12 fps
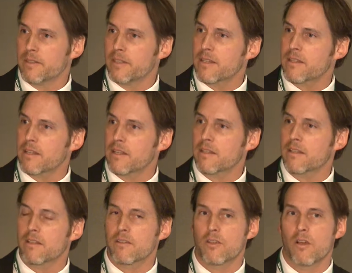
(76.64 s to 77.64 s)
dissidents in
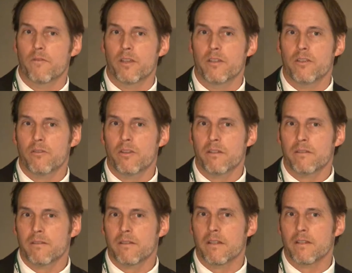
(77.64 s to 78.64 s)
the Soviet Union,
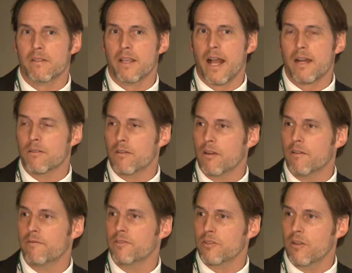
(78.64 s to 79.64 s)

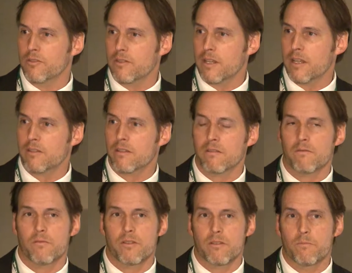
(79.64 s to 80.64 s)
Sakharov, Solzhenitsyn.
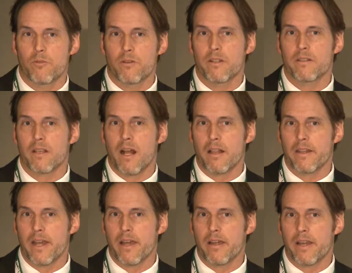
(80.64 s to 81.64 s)
We supported
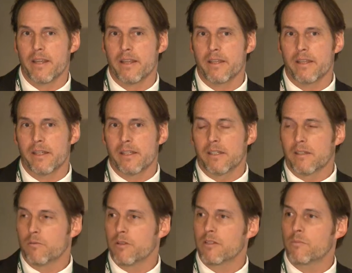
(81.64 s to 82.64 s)
Solidarity.
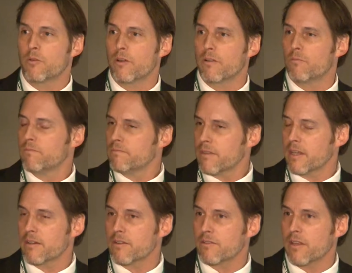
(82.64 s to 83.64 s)
We supported
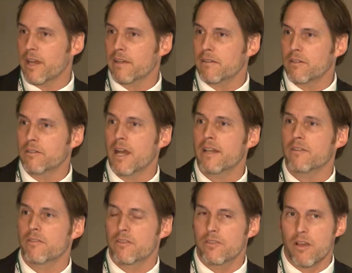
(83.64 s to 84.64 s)
thinkers like Hernando
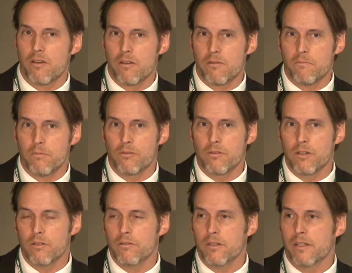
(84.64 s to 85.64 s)
de Soto in
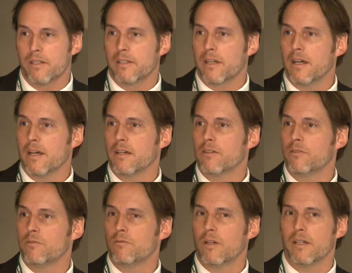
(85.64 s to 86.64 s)
Peru,
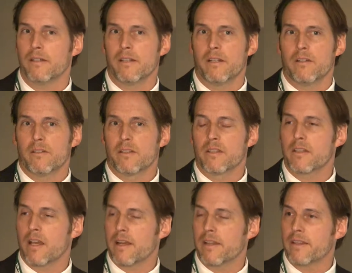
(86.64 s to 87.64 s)
who
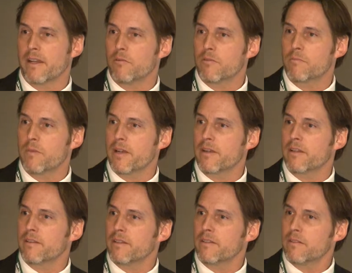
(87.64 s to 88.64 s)
decided that it was better to,
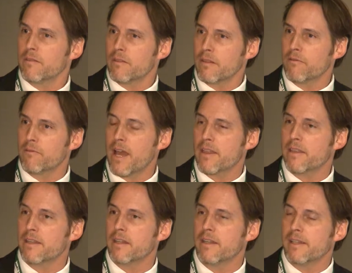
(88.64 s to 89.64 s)
rather
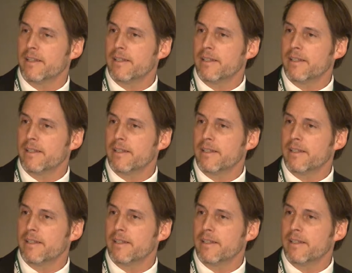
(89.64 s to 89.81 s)
than